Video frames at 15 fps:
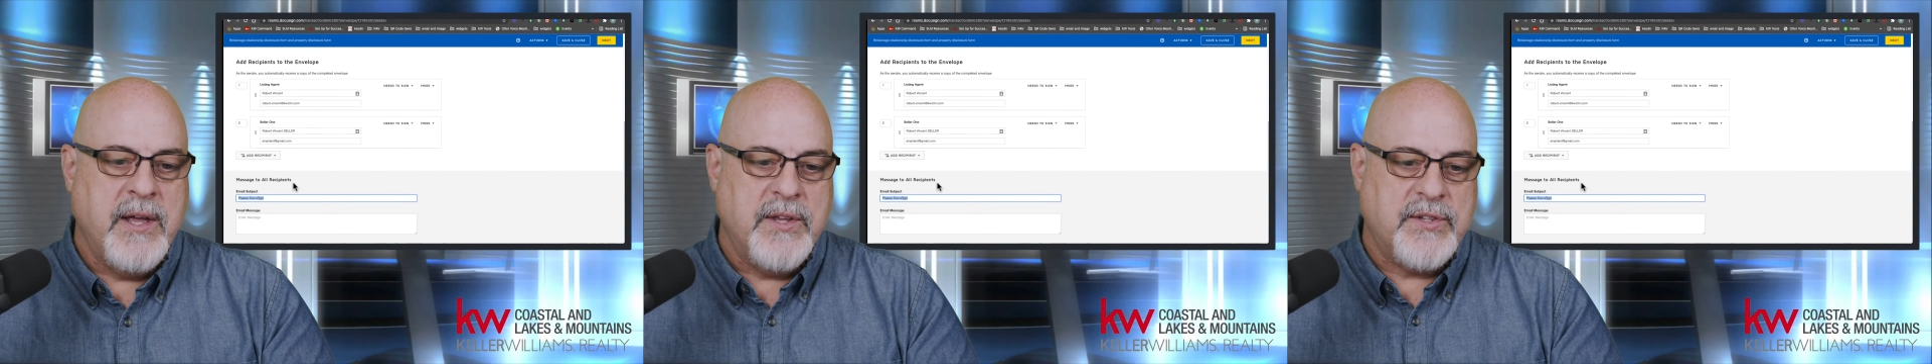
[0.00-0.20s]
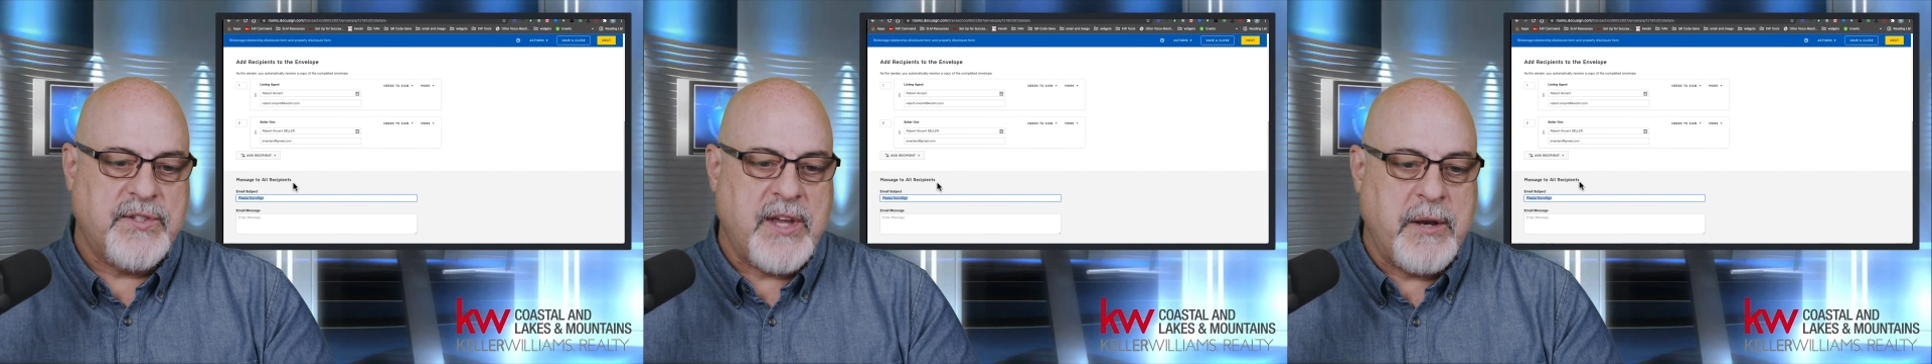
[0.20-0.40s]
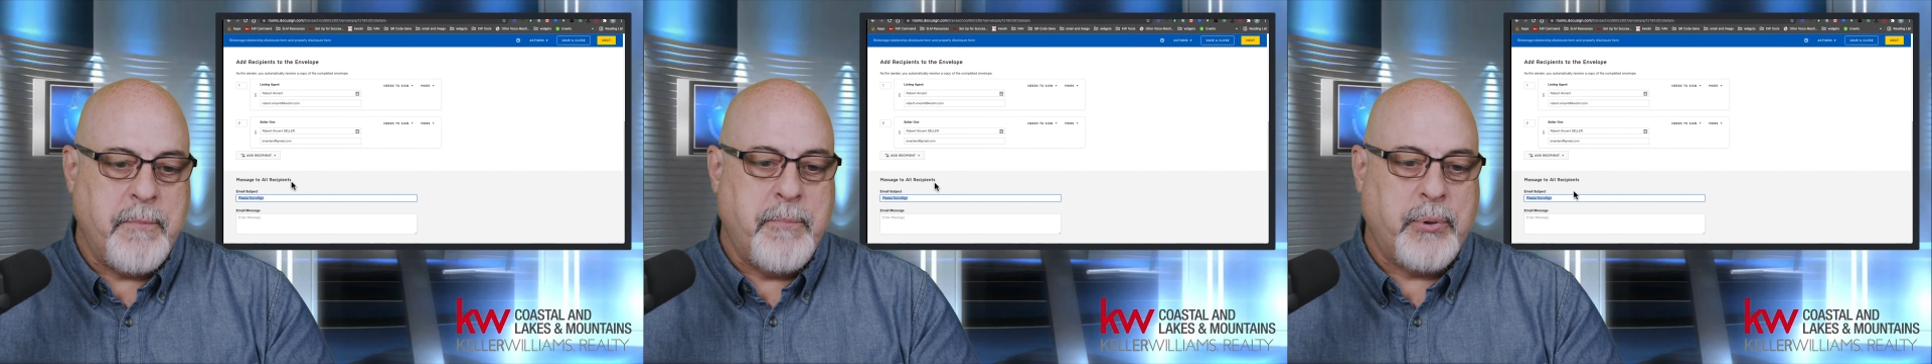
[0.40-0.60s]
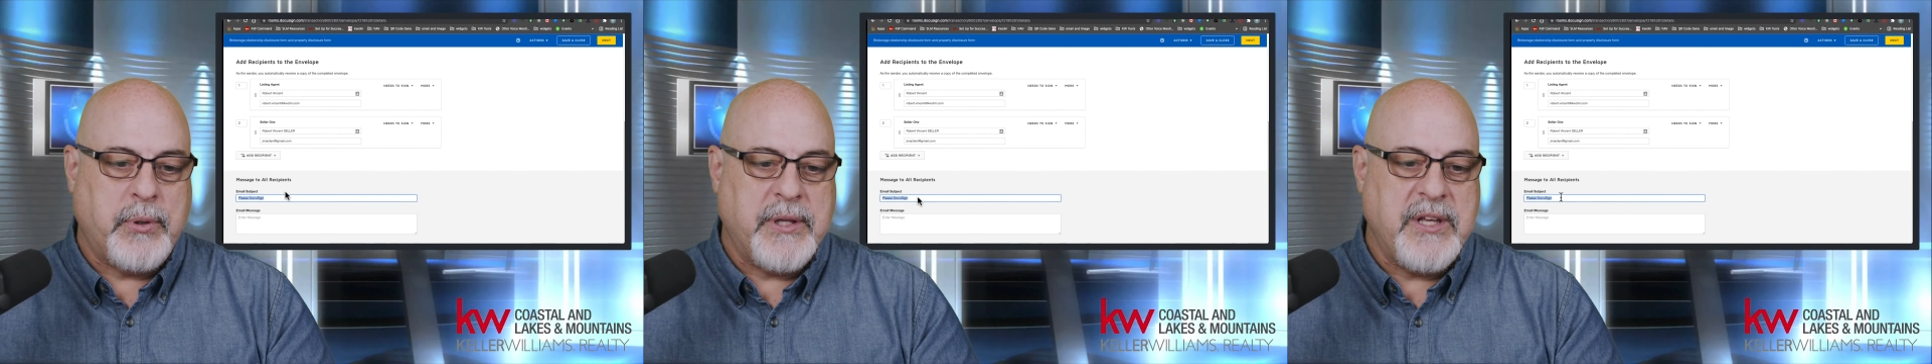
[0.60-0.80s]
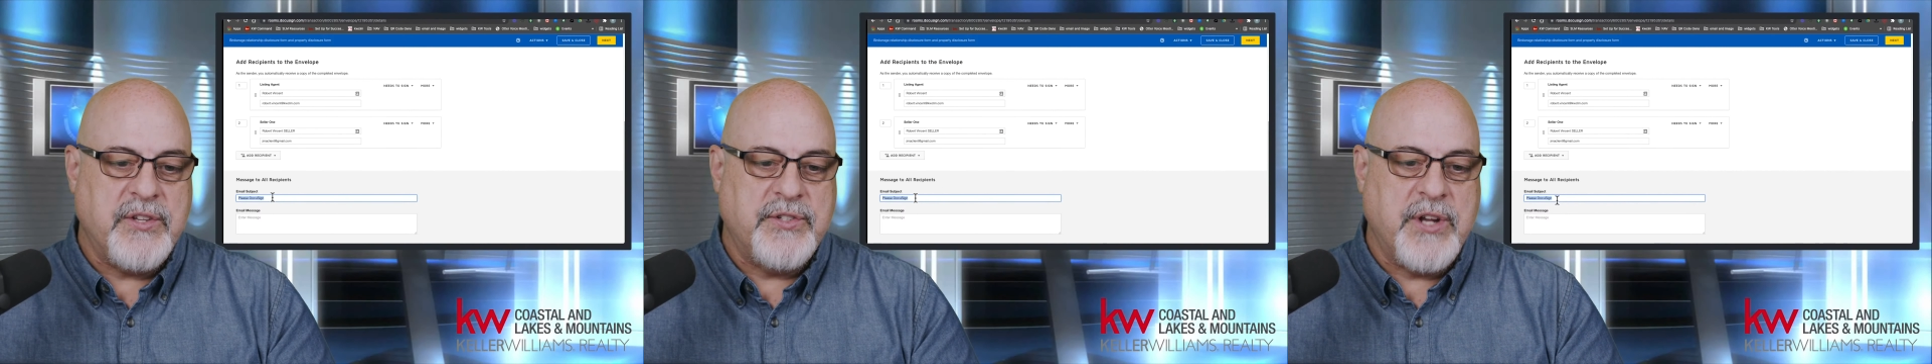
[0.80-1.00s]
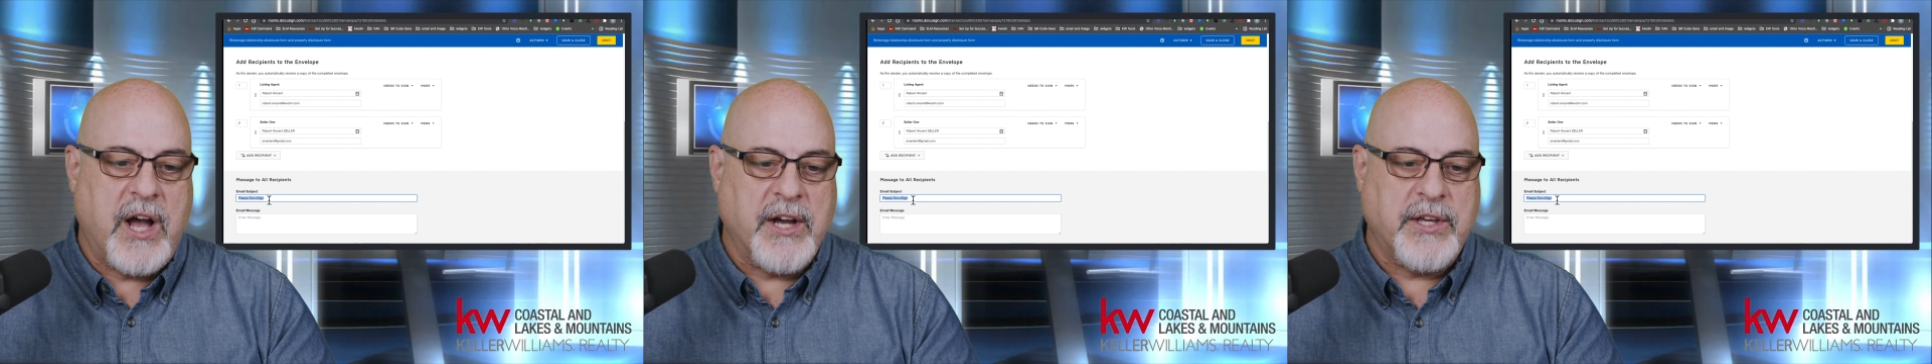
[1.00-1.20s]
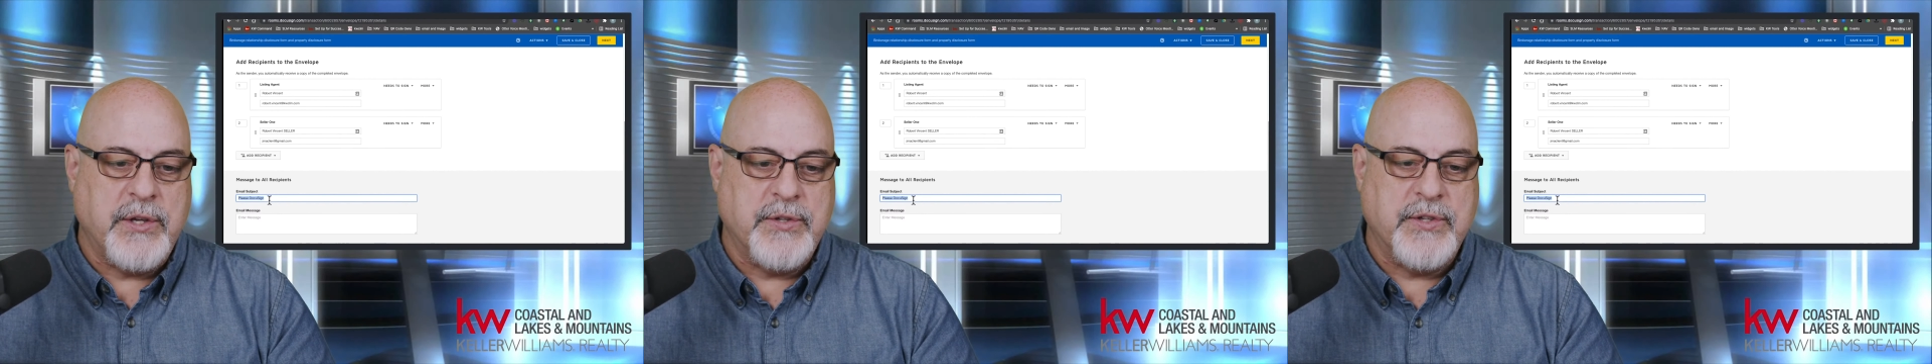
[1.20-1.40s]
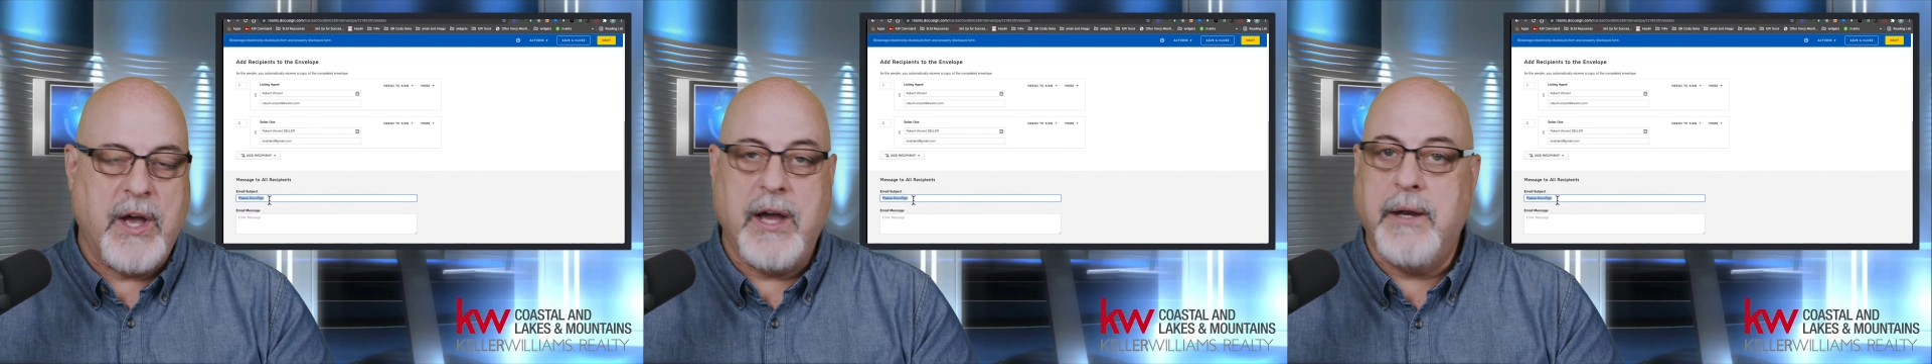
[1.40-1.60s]
said, please
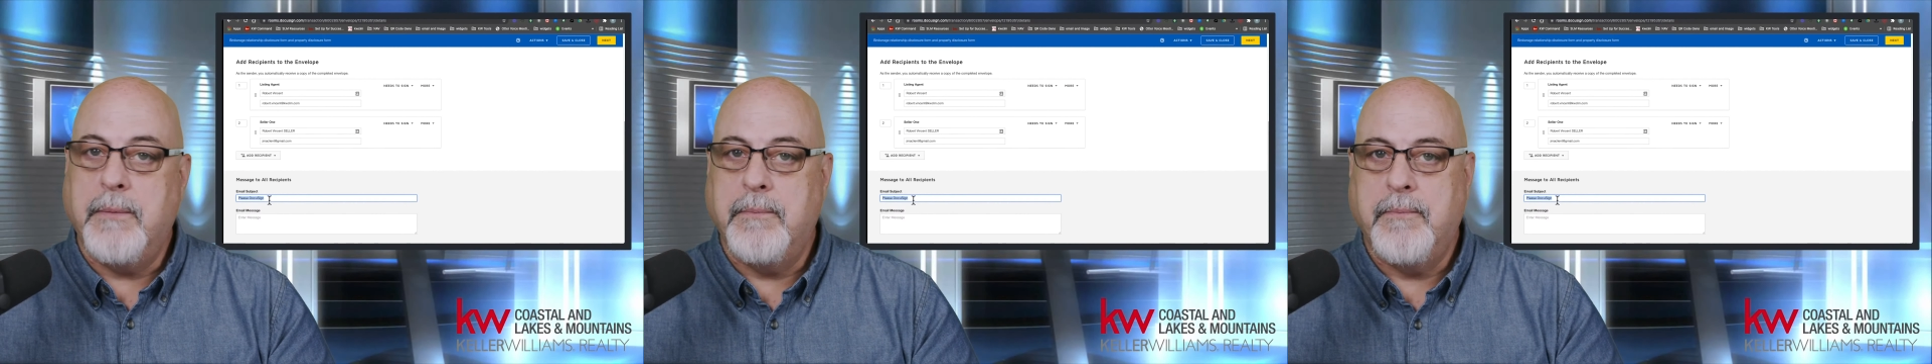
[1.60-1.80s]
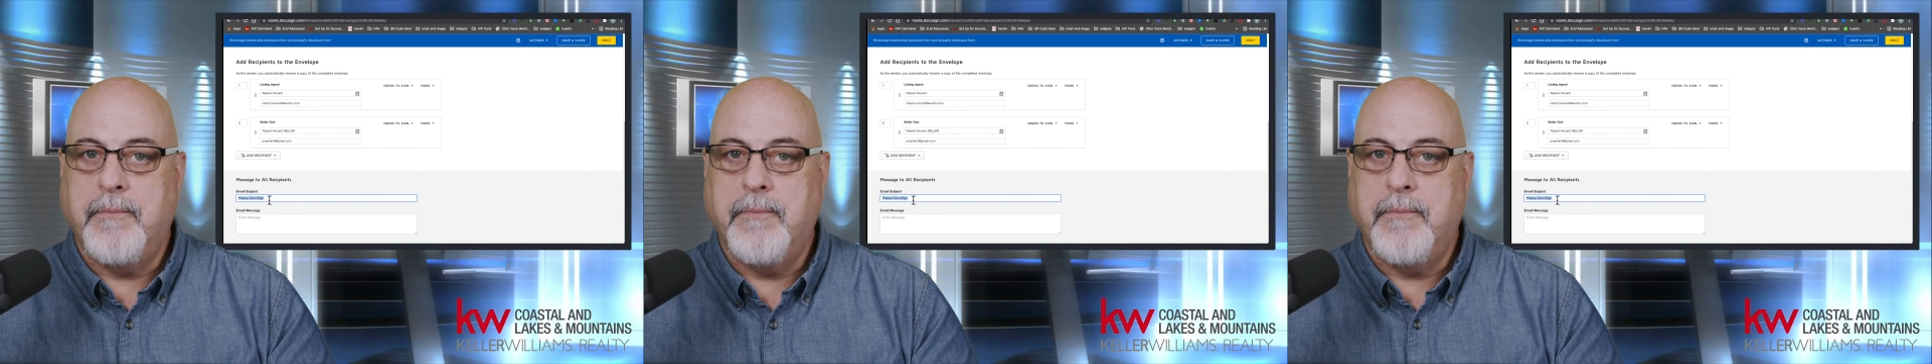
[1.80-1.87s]
DocuSign.